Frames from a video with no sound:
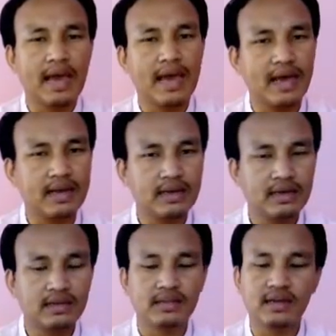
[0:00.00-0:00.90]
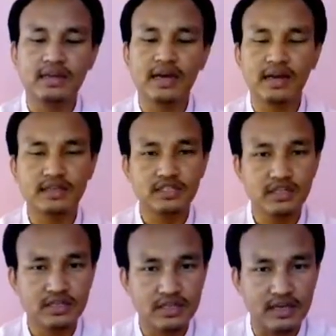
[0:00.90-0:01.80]
And the nearest
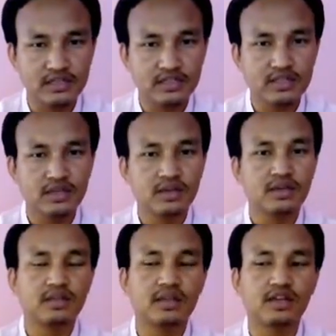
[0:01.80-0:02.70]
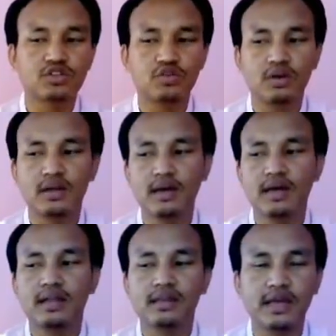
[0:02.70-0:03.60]
distance, that is called the
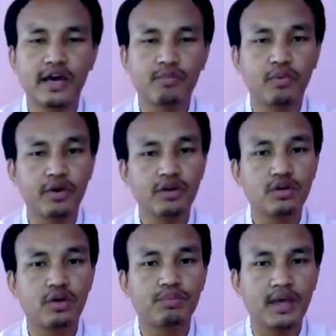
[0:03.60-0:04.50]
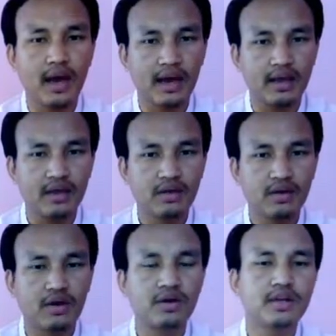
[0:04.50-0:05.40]
near point of the eye,
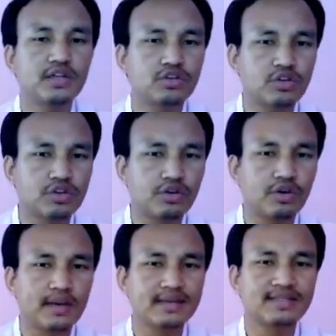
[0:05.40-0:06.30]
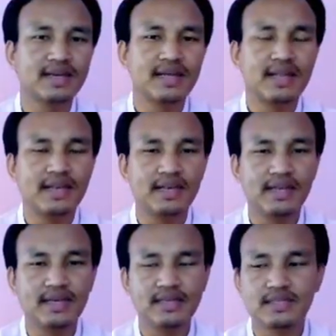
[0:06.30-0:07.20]
or it is also known as
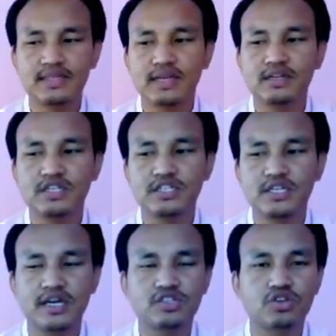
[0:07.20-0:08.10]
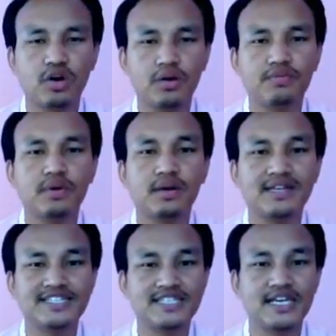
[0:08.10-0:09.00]
least distance of
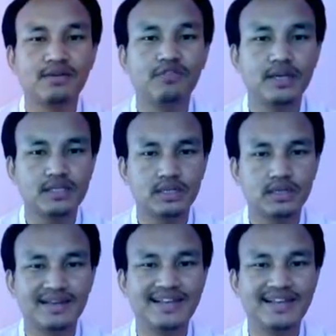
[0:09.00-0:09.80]
distinct vision,